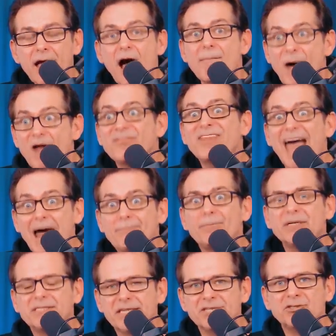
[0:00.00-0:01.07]
How about that
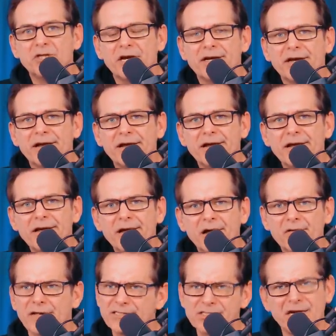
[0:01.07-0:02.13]
petition?
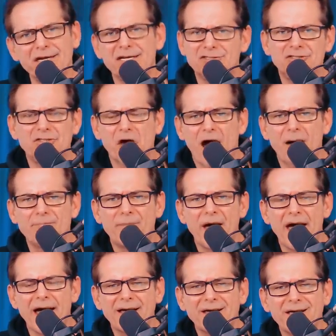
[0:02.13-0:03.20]
Let's get his job
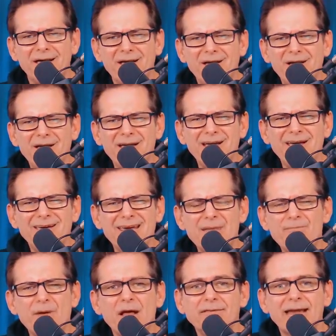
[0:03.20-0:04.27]
back.
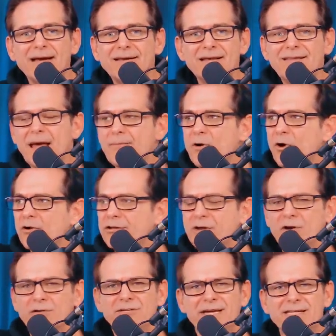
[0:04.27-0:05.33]
They did that
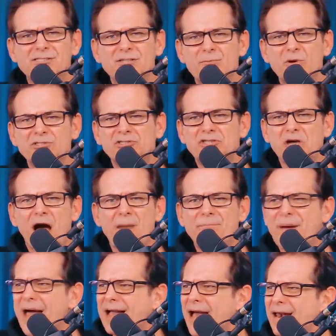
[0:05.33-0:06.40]
earlier to get someone's job
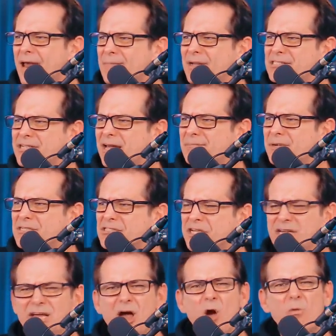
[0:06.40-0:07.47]
back on
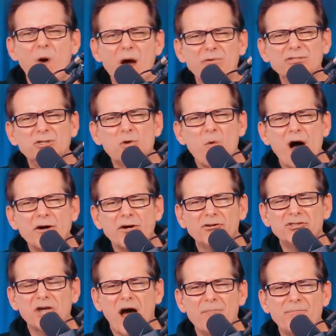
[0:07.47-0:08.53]
MSNBC. Why would you want your
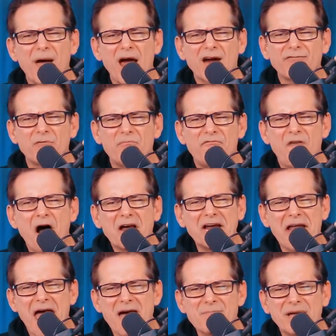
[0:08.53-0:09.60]
job back from
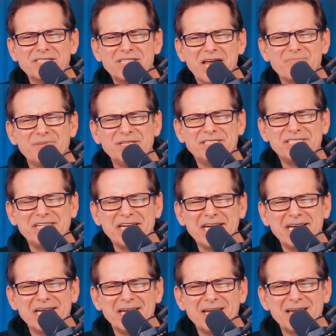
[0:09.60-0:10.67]
fucking
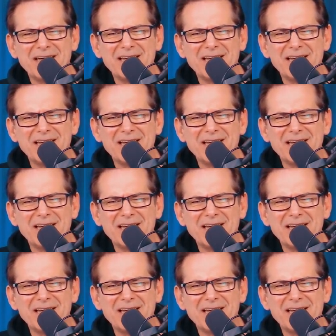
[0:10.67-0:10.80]
MSNBC?